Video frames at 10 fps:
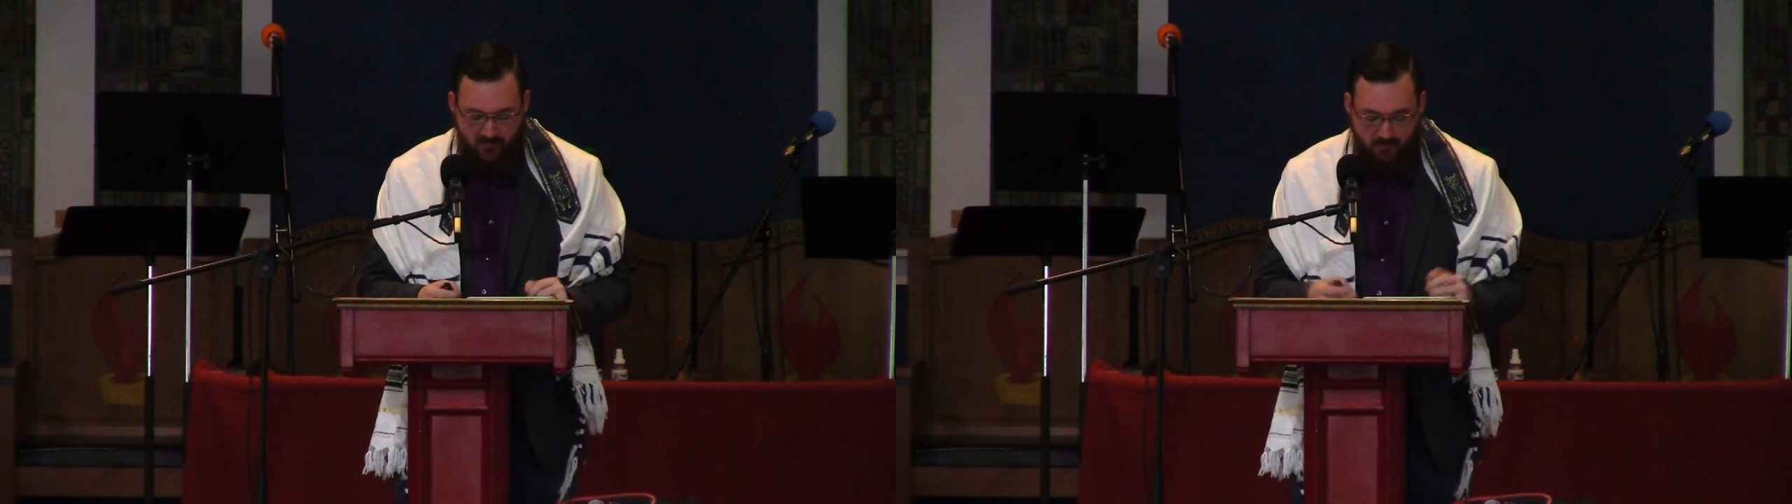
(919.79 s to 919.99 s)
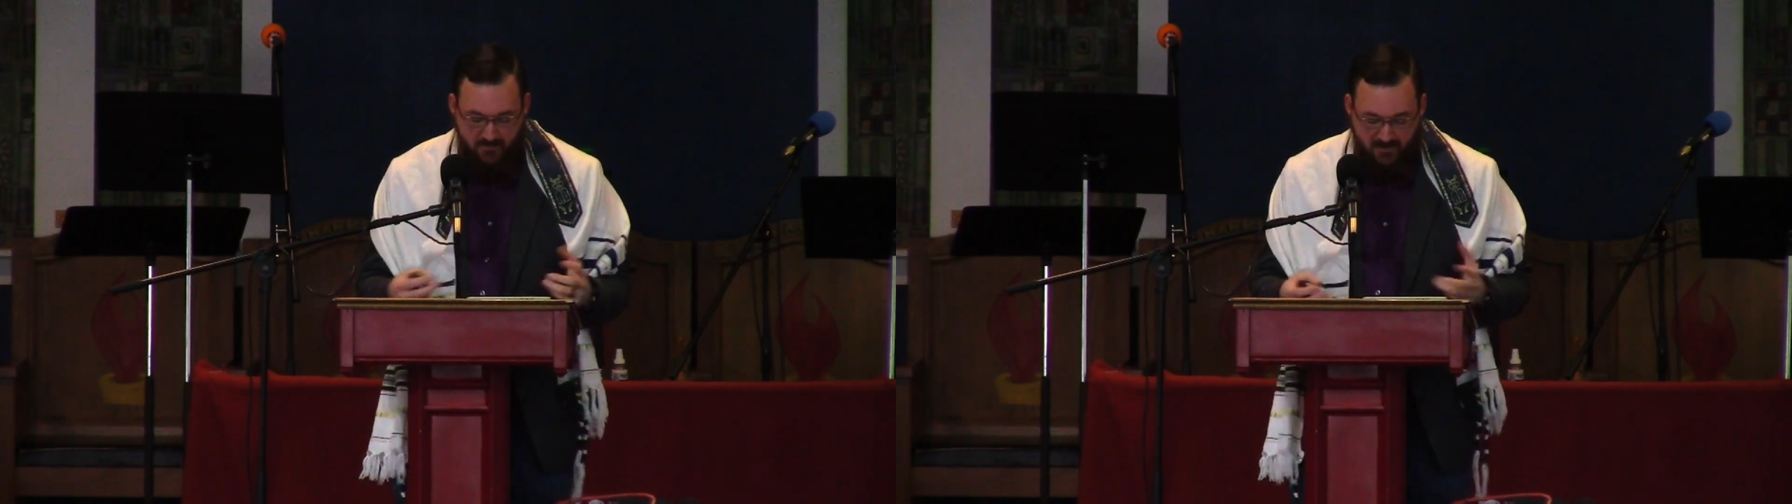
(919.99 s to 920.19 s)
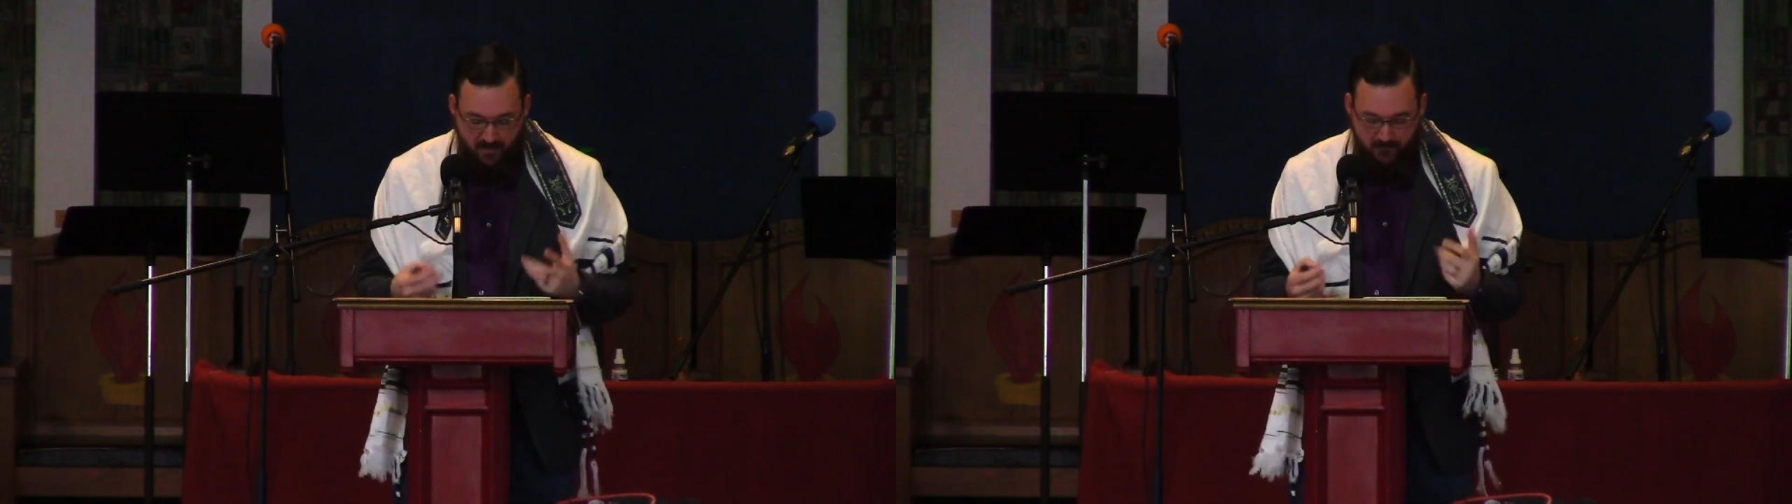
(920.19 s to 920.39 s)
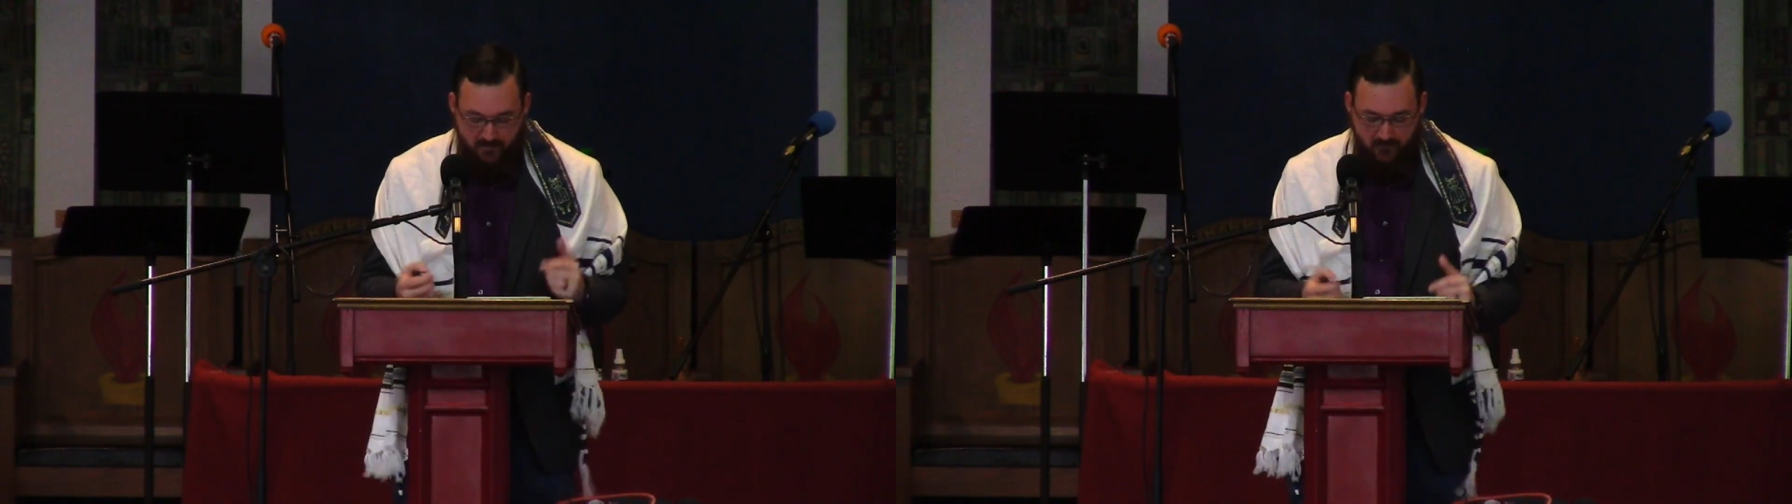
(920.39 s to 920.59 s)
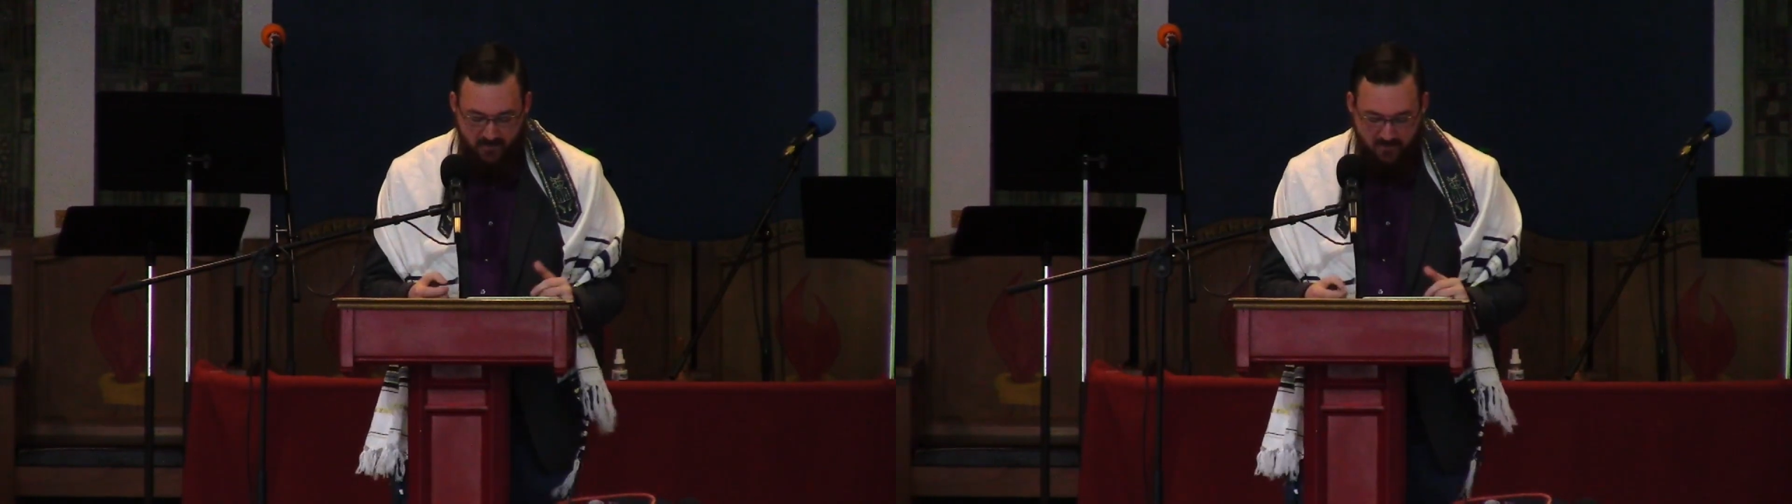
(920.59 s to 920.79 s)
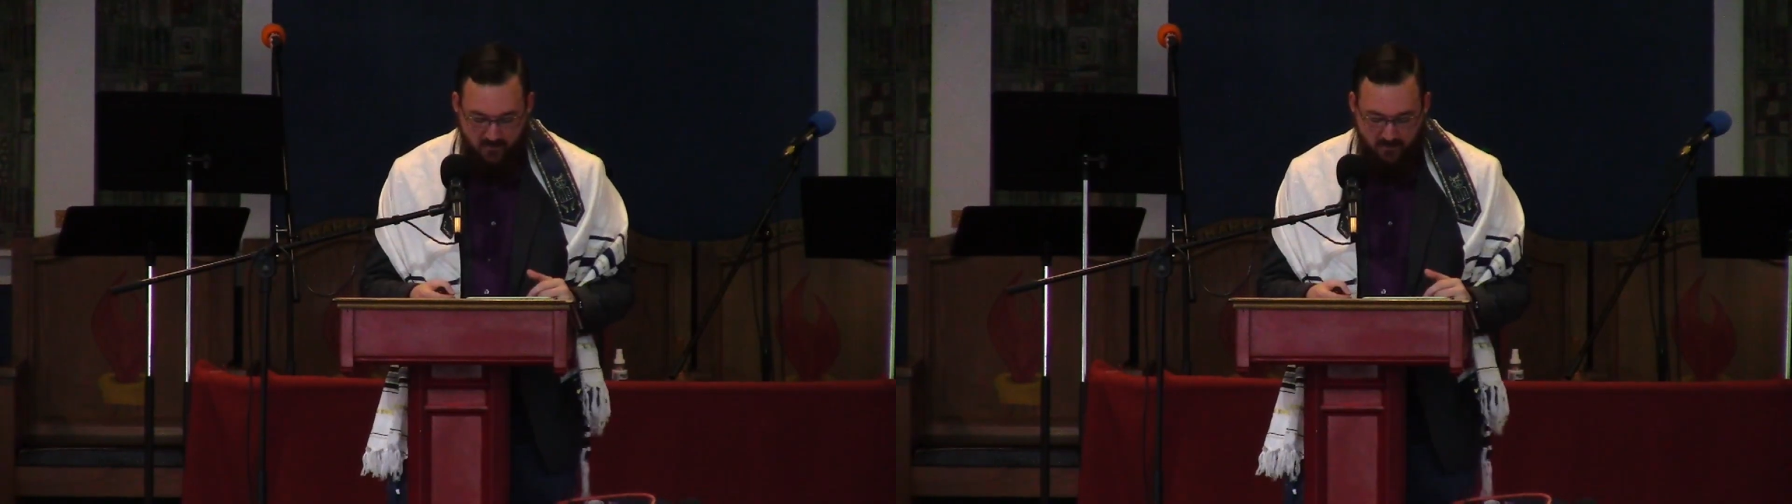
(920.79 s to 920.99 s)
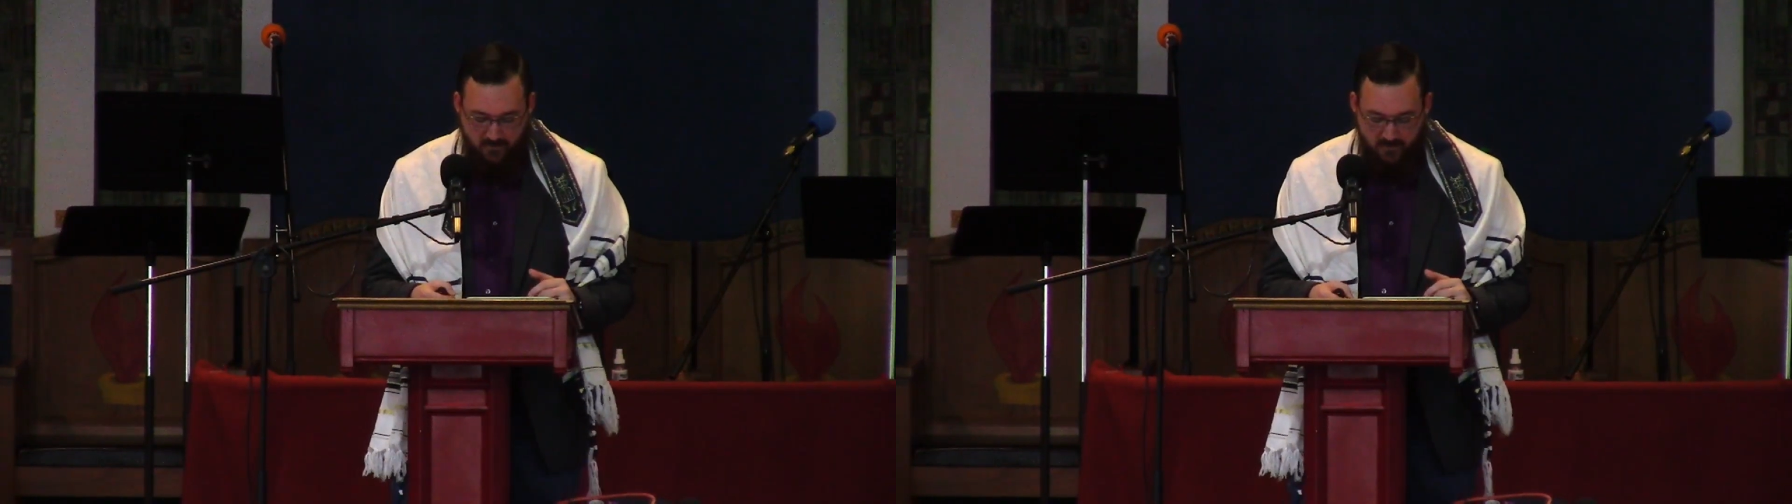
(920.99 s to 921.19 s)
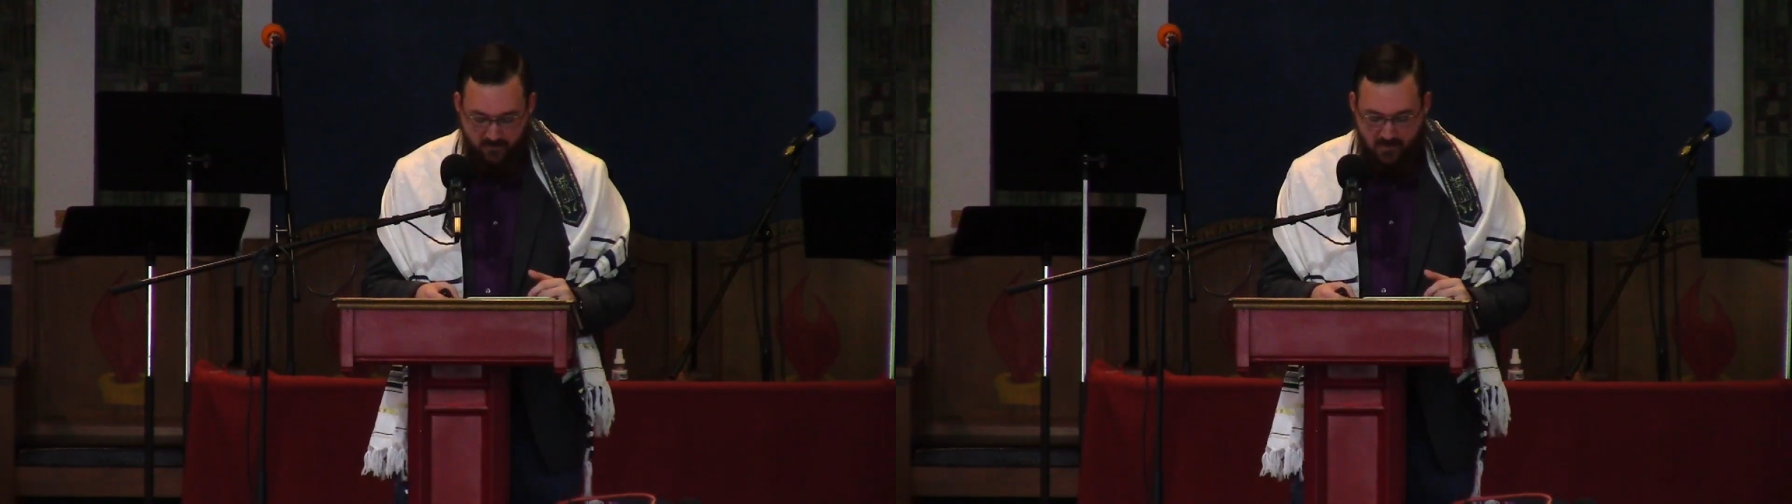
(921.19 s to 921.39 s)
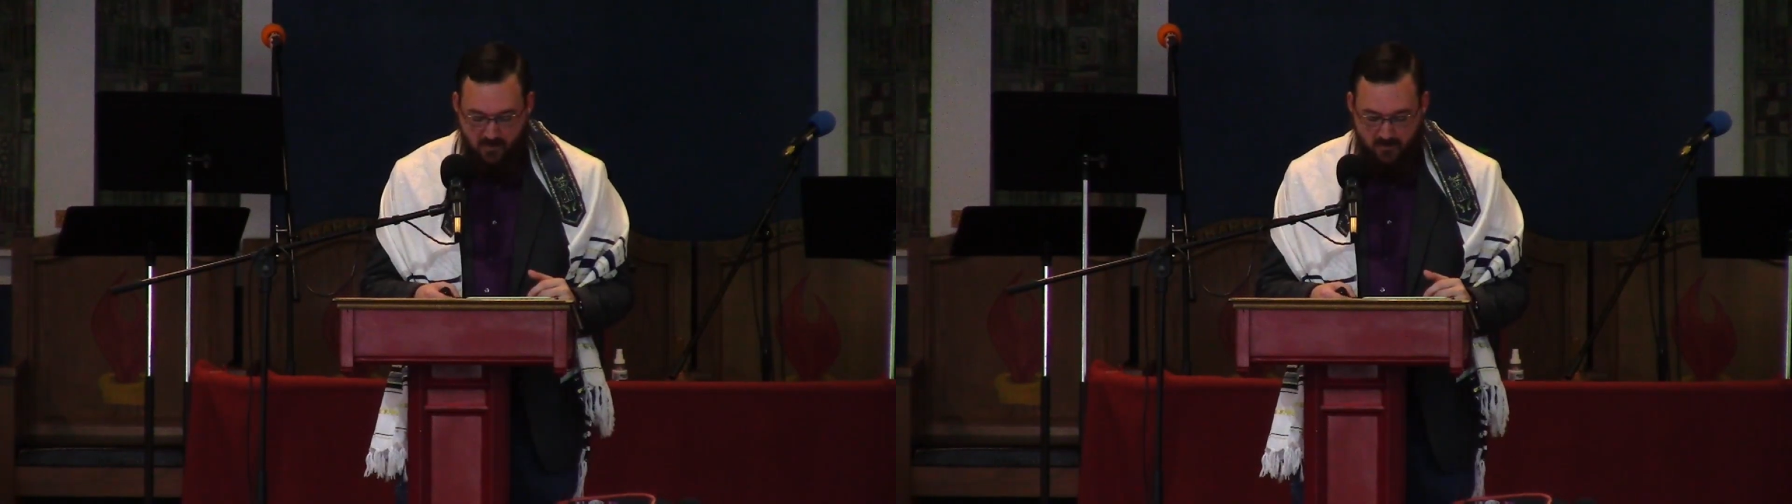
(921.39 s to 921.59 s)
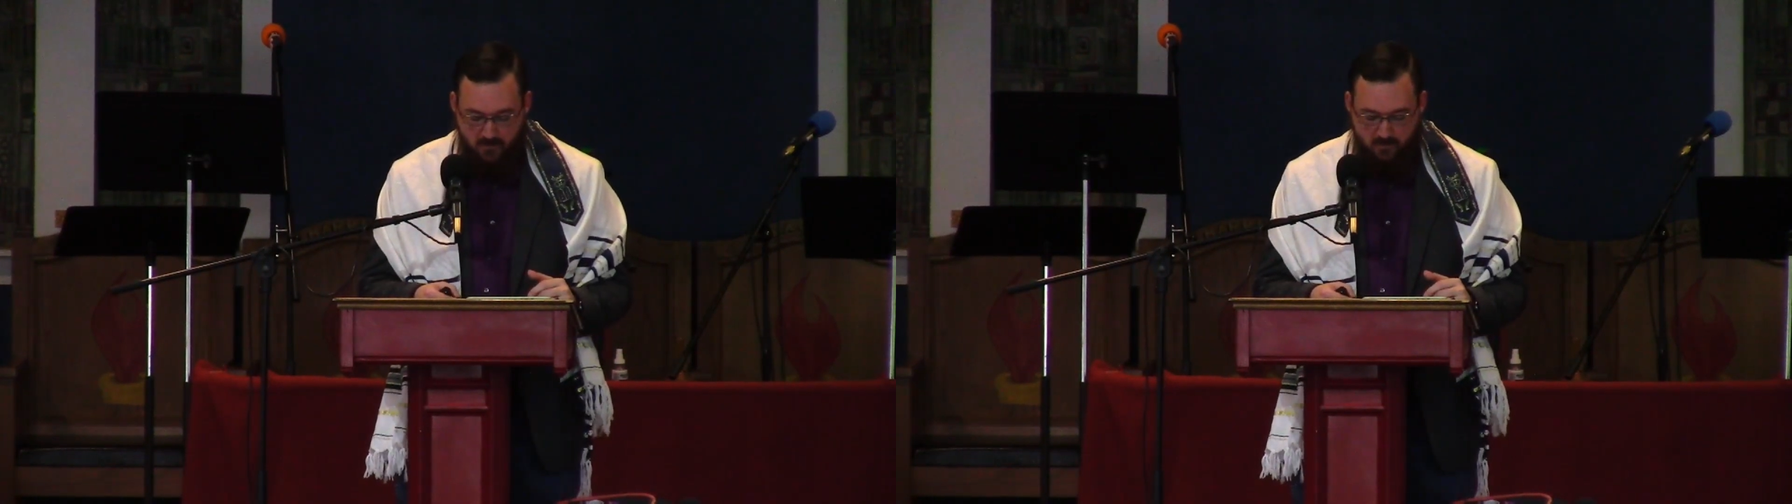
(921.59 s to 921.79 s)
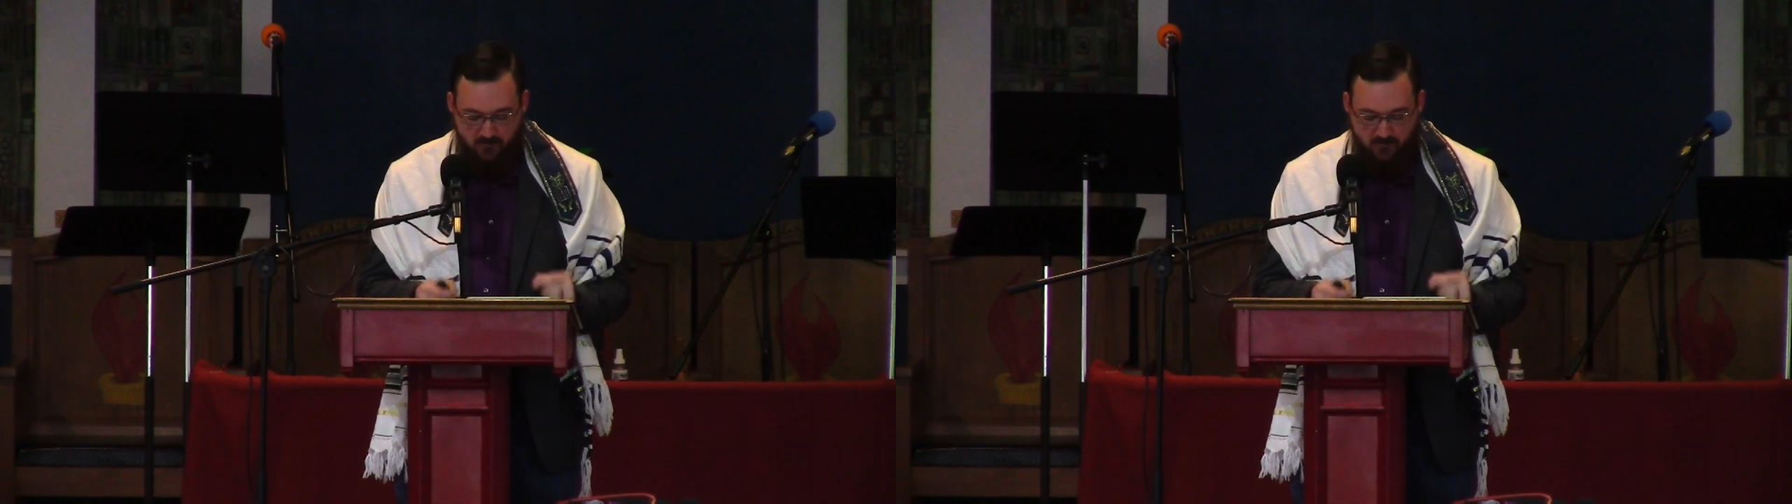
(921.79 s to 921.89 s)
We abstain from doing it on the Shabbat